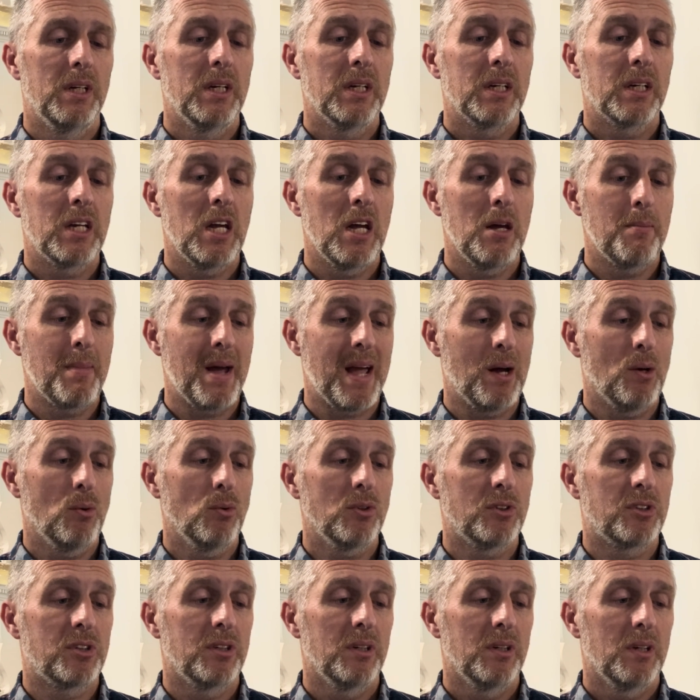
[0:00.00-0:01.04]
came
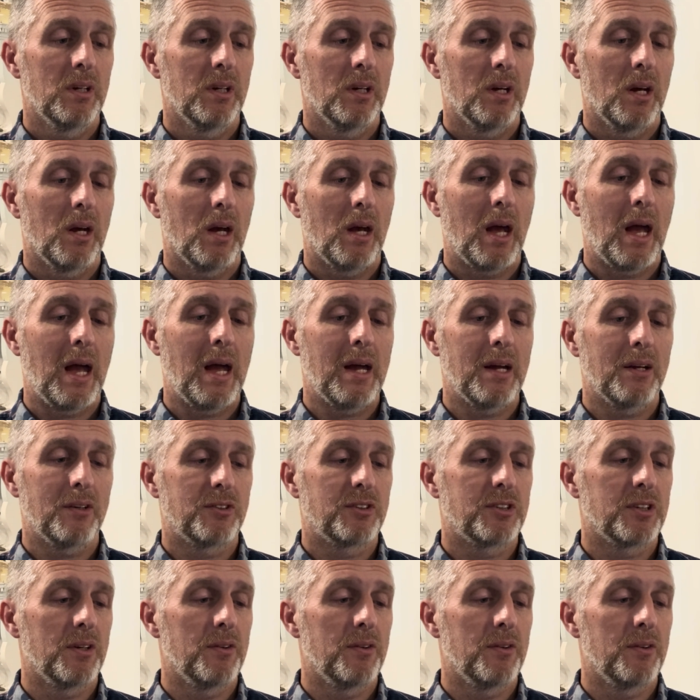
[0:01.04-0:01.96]
out at